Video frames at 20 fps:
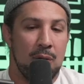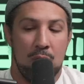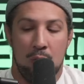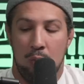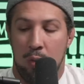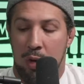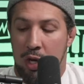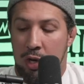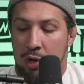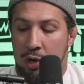
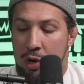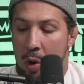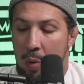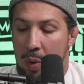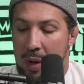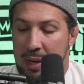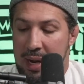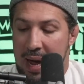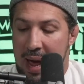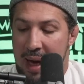What you don't
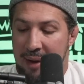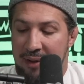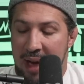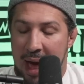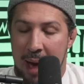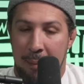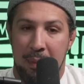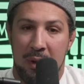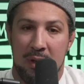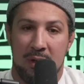want to have
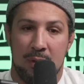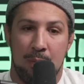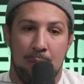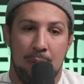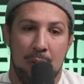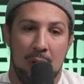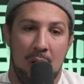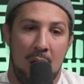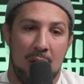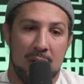happen is
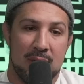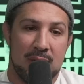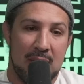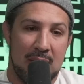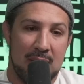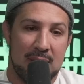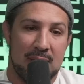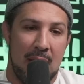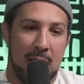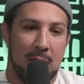Belal
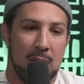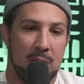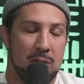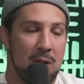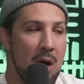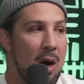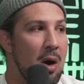sees that and goes,